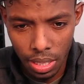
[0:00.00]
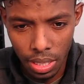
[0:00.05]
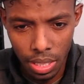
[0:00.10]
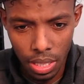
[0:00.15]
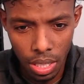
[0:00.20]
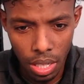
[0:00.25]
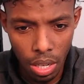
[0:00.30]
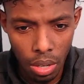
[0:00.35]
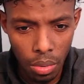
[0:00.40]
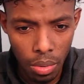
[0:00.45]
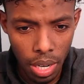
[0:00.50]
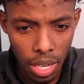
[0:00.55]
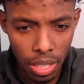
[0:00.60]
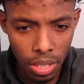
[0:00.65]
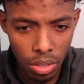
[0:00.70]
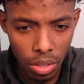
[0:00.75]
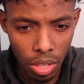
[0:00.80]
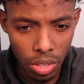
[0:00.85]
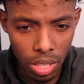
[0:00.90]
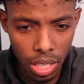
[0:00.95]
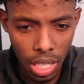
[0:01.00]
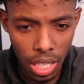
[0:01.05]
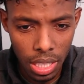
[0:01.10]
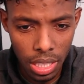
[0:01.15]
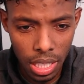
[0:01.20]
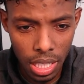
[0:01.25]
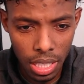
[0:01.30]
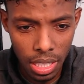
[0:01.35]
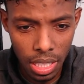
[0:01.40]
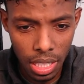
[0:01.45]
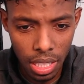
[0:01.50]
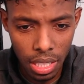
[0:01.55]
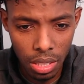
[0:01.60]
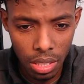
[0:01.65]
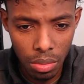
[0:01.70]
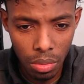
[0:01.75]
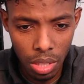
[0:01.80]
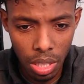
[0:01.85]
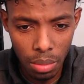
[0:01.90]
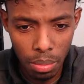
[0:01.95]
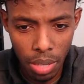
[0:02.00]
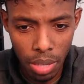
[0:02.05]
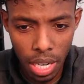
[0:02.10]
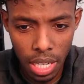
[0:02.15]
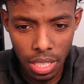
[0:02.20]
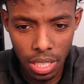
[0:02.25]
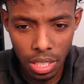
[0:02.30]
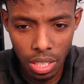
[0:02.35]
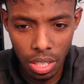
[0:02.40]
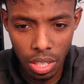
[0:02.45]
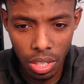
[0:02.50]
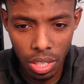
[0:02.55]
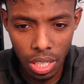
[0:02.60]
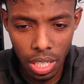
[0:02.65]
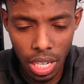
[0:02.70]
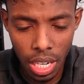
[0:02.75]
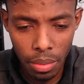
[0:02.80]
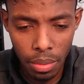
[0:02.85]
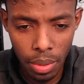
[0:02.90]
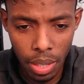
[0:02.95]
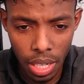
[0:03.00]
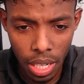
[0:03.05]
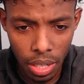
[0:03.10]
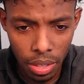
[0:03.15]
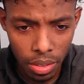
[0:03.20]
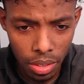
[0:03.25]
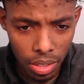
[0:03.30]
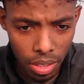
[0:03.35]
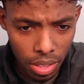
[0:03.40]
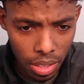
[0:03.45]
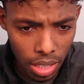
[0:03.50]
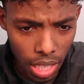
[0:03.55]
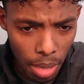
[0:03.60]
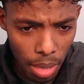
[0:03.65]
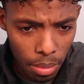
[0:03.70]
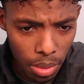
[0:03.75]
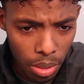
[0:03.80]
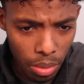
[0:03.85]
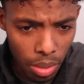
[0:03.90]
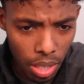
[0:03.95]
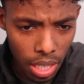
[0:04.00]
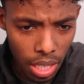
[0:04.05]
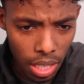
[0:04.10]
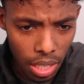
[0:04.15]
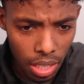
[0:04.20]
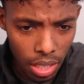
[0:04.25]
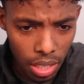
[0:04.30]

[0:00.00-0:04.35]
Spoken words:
All right, so as you guys can see, this is where the price is currently at right now. Dabbling right here.